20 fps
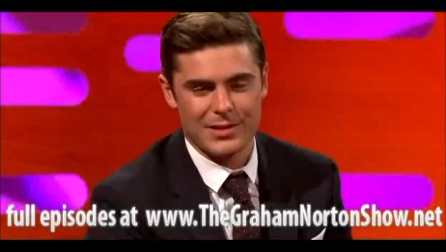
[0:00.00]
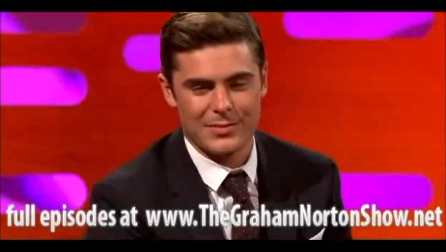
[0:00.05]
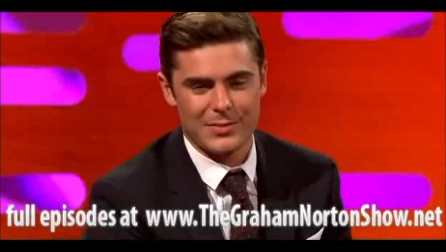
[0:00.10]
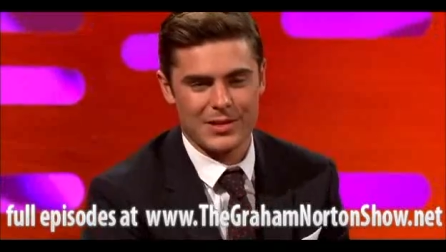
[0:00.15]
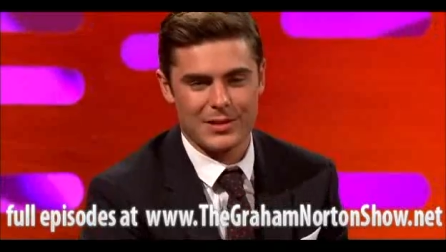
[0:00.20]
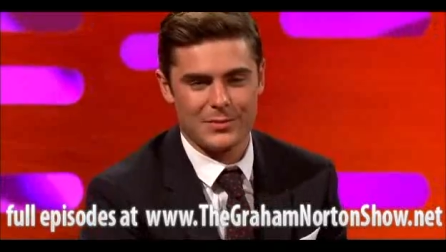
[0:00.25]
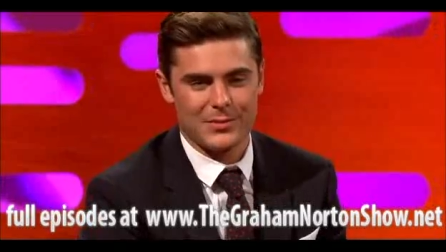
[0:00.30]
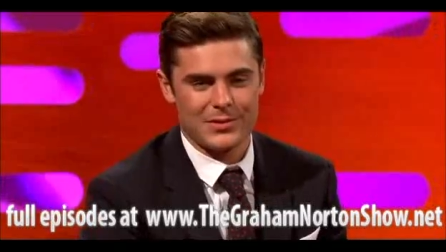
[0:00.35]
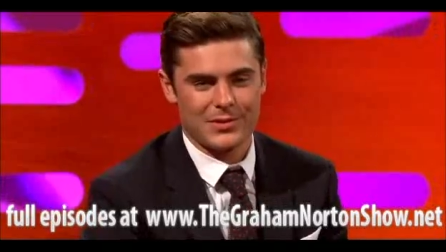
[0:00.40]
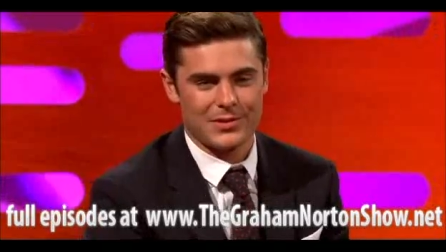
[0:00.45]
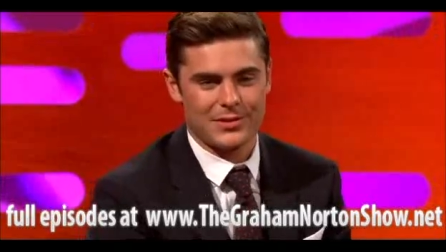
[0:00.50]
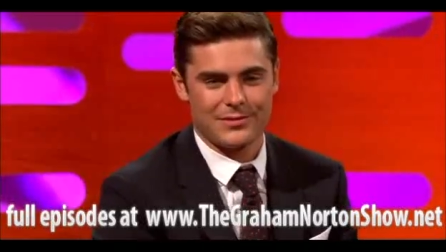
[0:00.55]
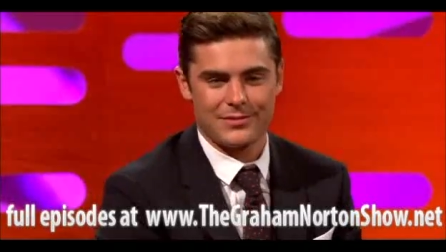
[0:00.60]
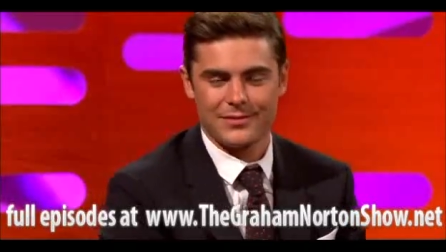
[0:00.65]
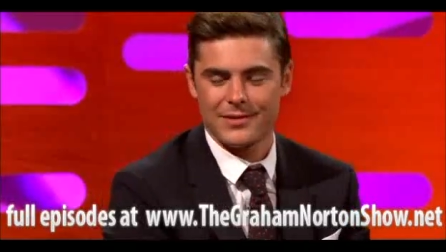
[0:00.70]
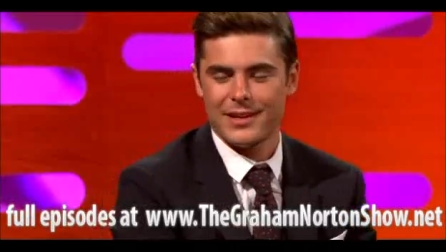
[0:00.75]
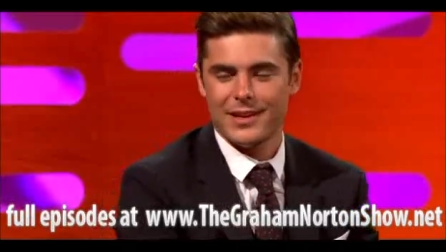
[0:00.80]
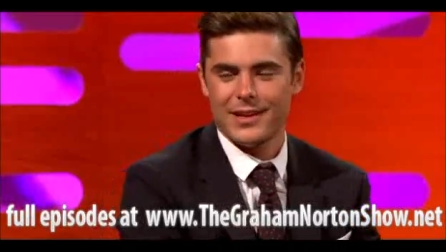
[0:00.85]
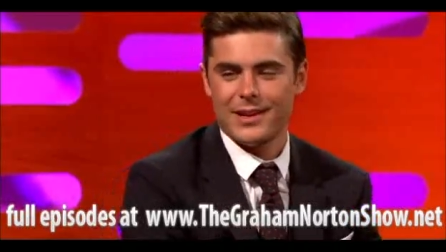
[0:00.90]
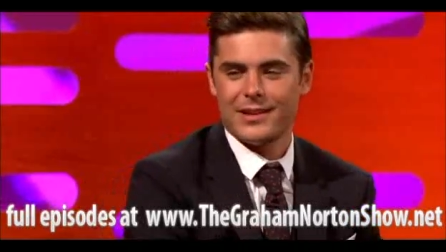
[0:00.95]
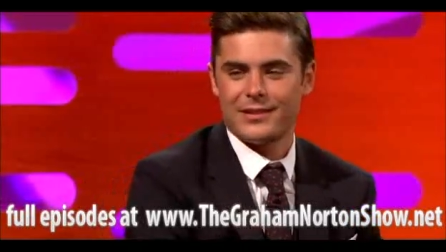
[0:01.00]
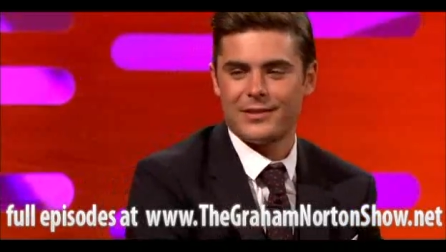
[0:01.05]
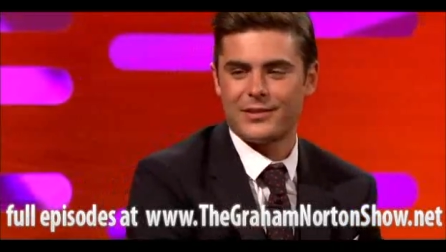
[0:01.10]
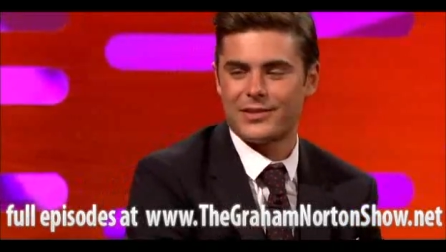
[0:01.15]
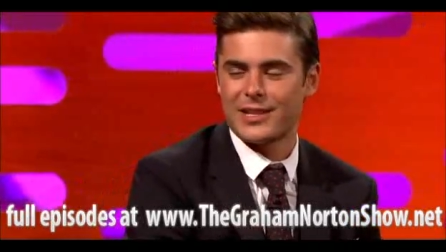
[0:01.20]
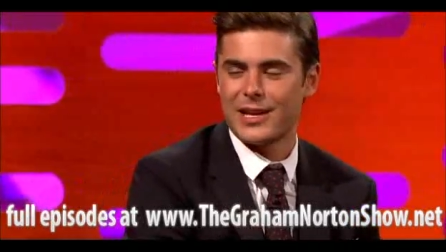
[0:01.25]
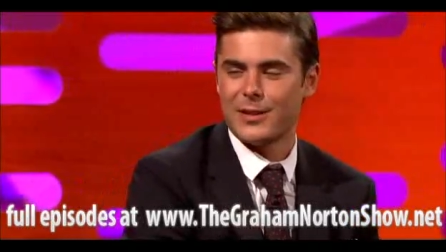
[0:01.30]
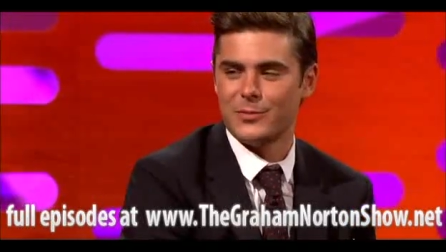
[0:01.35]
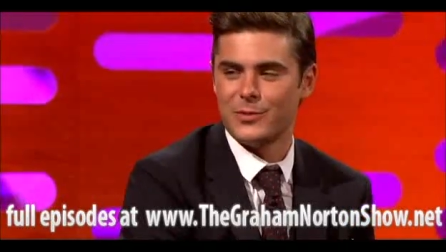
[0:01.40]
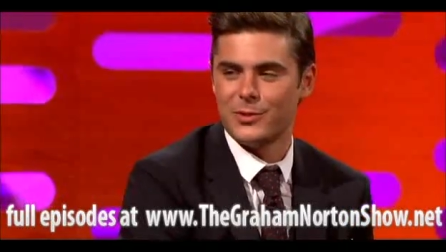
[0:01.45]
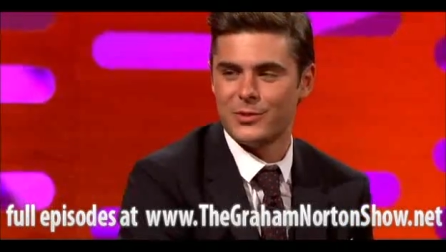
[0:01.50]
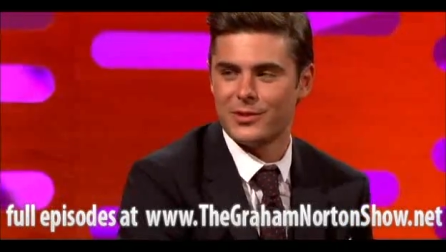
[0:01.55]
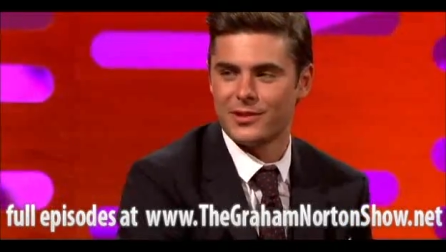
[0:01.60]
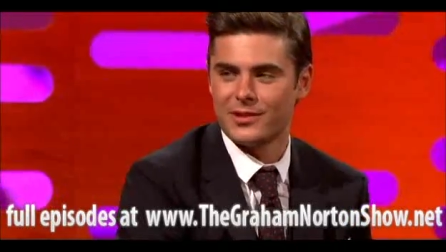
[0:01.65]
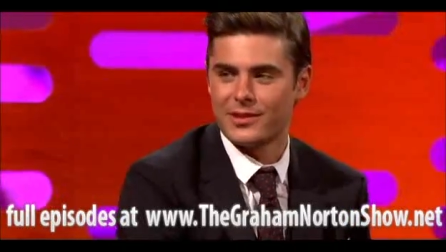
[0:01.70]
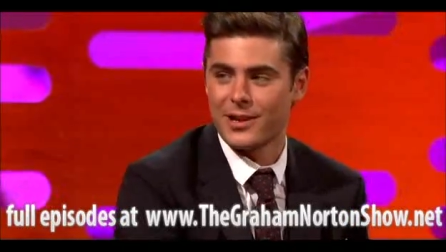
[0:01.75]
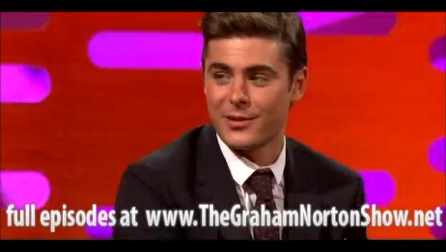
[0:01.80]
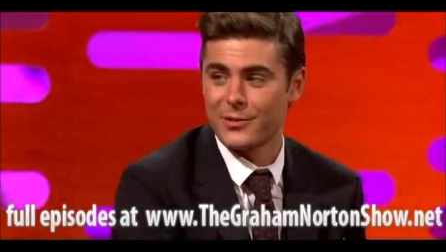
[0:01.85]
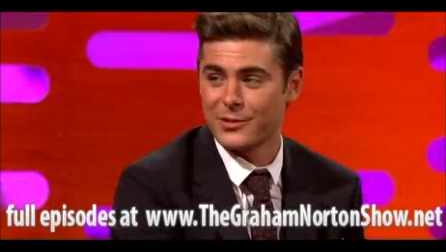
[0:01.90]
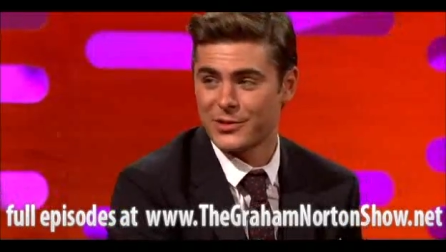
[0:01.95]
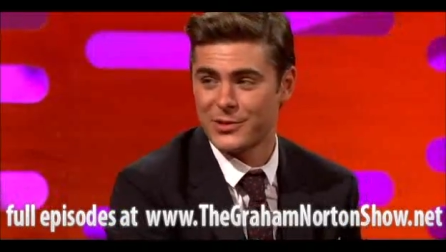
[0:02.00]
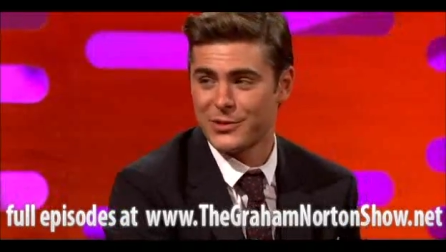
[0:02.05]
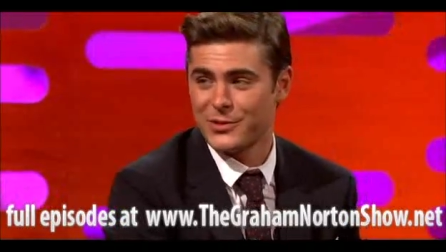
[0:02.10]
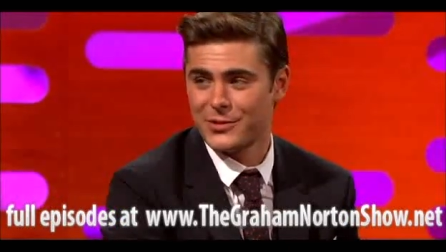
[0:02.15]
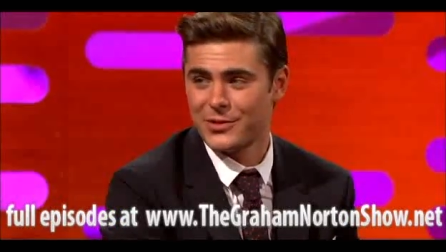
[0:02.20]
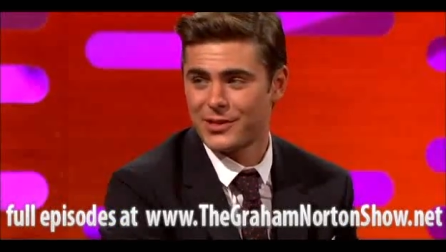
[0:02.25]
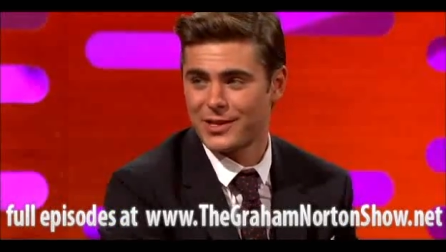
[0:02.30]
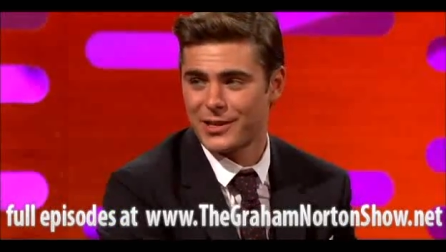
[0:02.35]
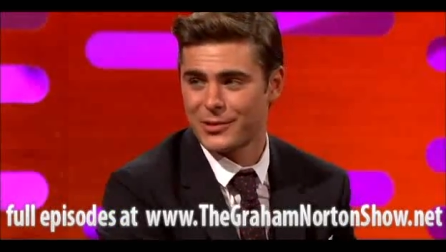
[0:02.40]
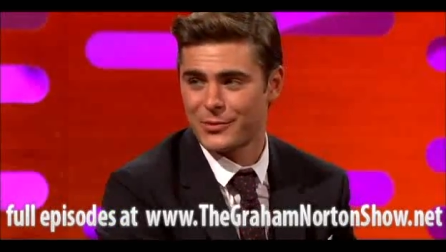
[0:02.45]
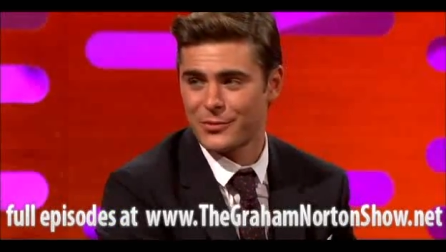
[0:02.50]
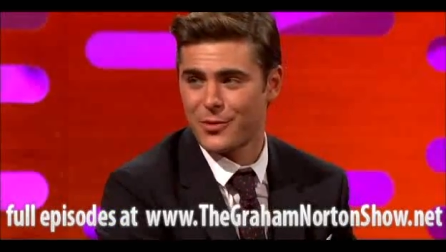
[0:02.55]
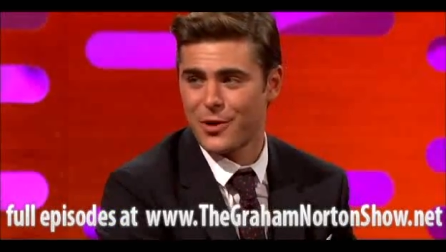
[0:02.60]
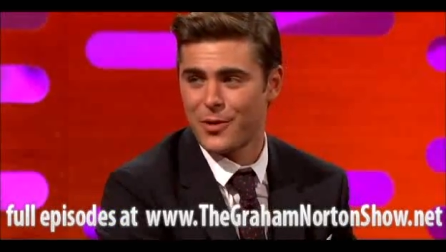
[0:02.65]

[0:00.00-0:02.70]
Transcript: I mean, I'm just the same dude that they always knew that I grew